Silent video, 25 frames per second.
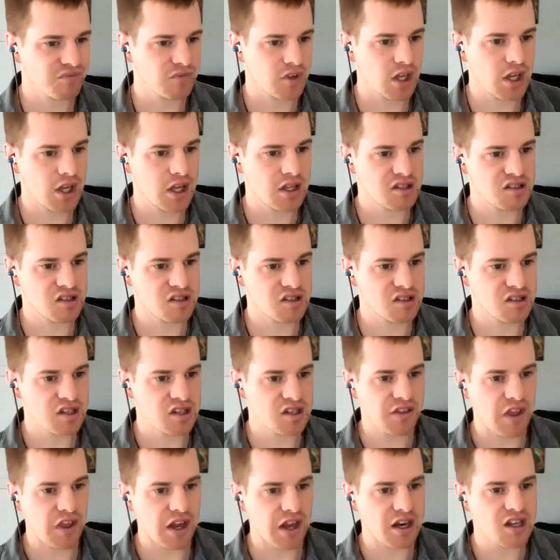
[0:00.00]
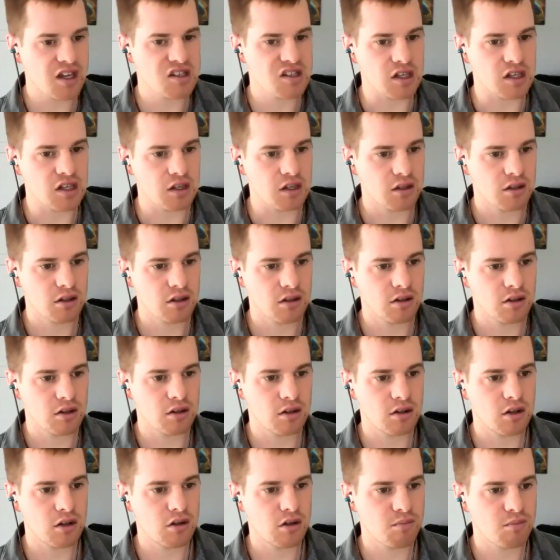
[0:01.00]
It's not that easy.
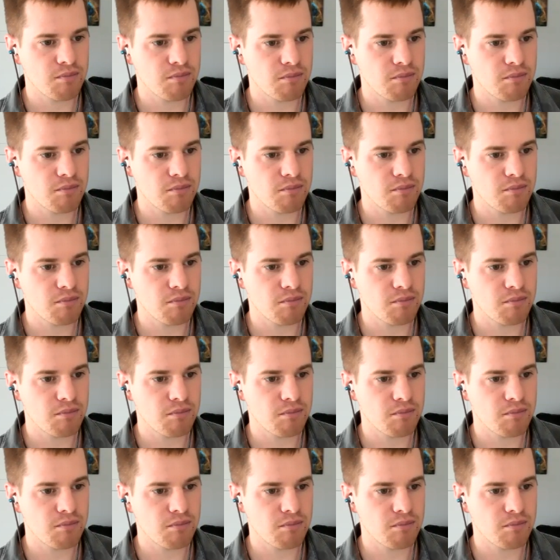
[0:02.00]
You,